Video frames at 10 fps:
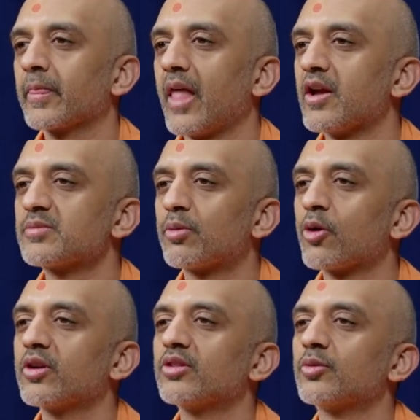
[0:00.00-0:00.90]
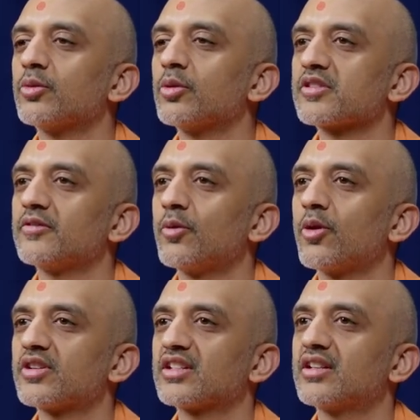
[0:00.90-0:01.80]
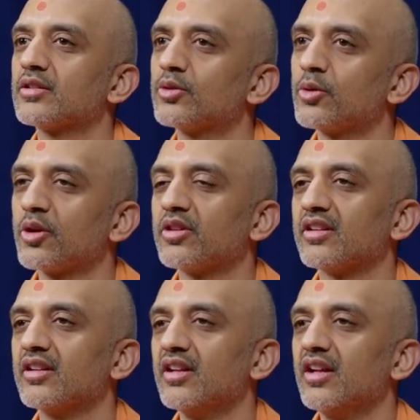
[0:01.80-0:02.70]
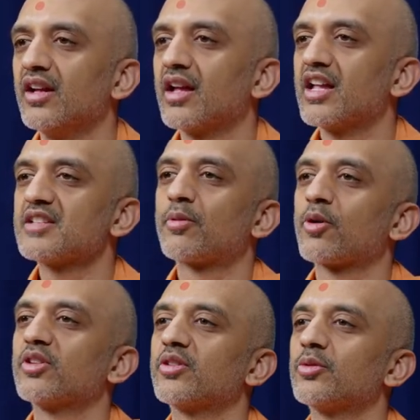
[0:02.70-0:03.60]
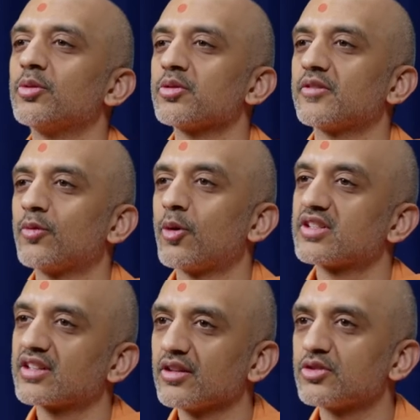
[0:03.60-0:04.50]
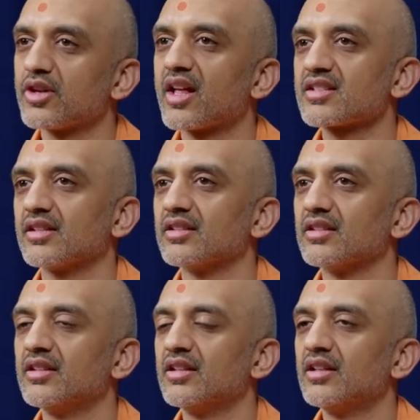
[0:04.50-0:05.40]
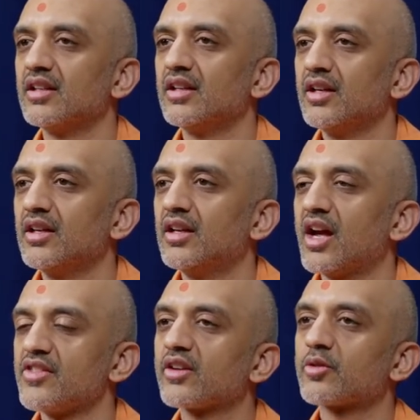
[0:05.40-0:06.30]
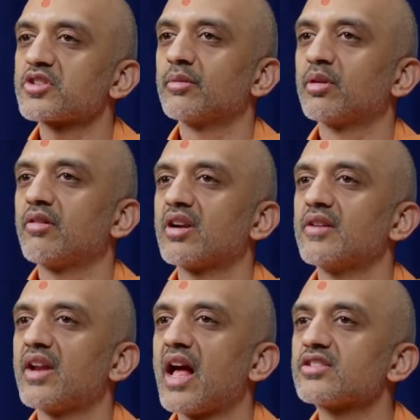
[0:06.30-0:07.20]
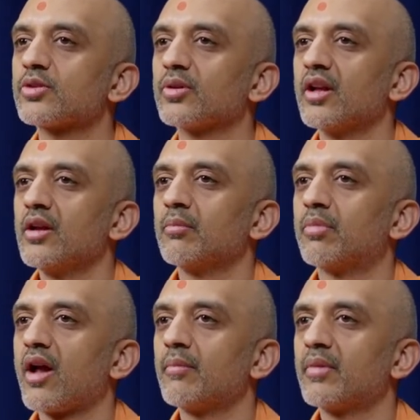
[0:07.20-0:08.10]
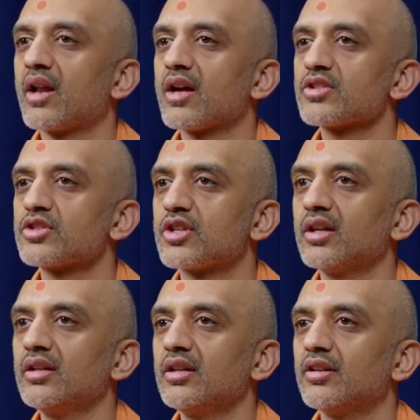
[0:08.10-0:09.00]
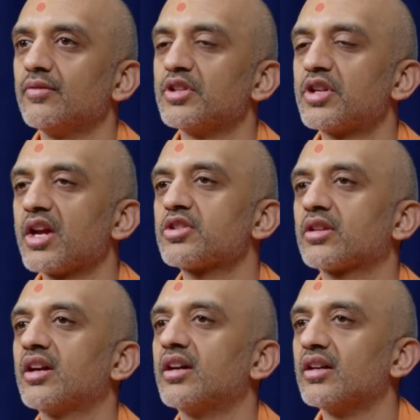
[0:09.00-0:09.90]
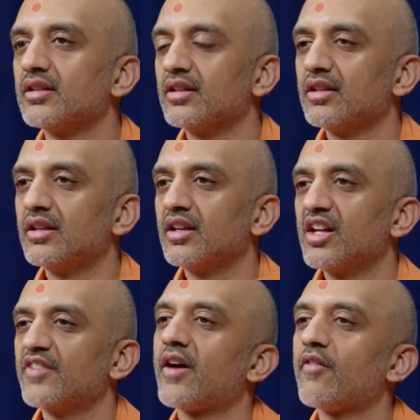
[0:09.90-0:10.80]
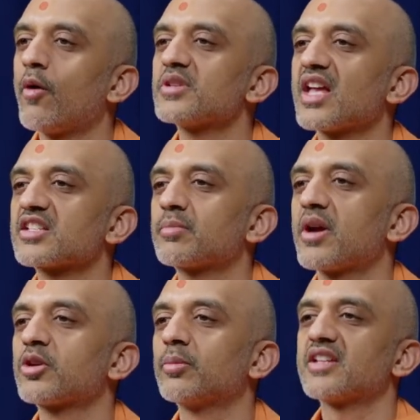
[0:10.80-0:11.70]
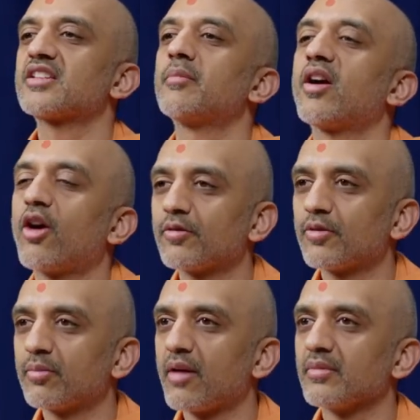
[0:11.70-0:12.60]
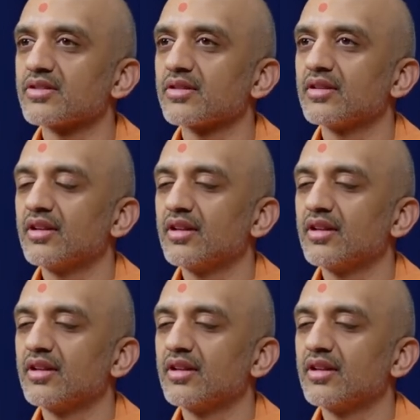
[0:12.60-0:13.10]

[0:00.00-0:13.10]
Now he's broken the rules of war to kill Duryodhan. He's broken the rules of war to kill Jarasandh. And then Krishna Bhagavan even adds to it, Brahmanascha Visheshataha. If I've always had a special place in my heart for Brahmins,